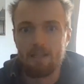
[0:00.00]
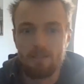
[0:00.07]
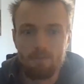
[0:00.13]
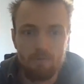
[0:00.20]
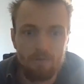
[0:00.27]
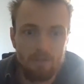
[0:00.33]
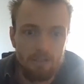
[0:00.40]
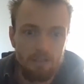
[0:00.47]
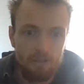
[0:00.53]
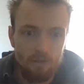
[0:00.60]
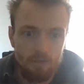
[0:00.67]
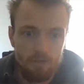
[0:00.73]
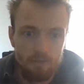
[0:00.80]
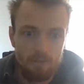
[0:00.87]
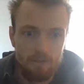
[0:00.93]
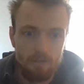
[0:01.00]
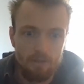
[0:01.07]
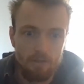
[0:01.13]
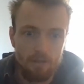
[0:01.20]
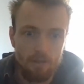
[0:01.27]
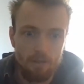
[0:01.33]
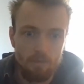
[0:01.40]
This one, because I got this
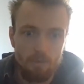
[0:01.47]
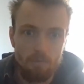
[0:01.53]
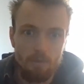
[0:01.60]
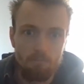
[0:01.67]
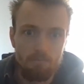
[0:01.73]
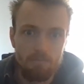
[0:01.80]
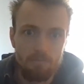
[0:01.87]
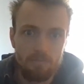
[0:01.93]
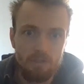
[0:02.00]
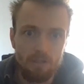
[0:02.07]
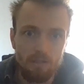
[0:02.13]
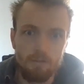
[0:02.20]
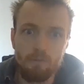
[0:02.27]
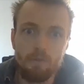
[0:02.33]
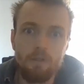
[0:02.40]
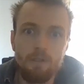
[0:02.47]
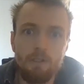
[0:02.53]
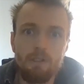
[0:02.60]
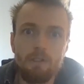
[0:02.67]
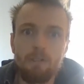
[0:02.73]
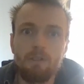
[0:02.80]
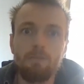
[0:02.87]
one a couple of months ago,
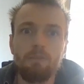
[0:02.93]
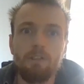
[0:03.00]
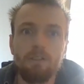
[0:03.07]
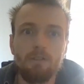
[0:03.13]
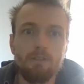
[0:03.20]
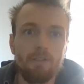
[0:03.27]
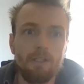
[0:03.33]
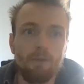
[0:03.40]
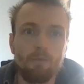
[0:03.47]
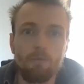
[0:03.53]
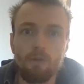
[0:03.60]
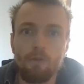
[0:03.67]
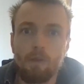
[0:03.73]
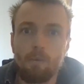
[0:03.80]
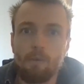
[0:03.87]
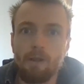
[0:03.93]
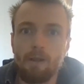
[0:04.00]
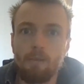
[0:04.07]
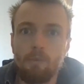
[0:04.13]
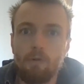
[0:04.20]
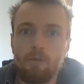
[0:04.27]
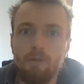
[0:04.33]
but they don't do that one
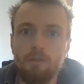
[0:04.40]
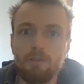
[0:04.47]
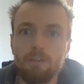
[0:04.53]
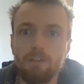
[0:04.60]
anymore.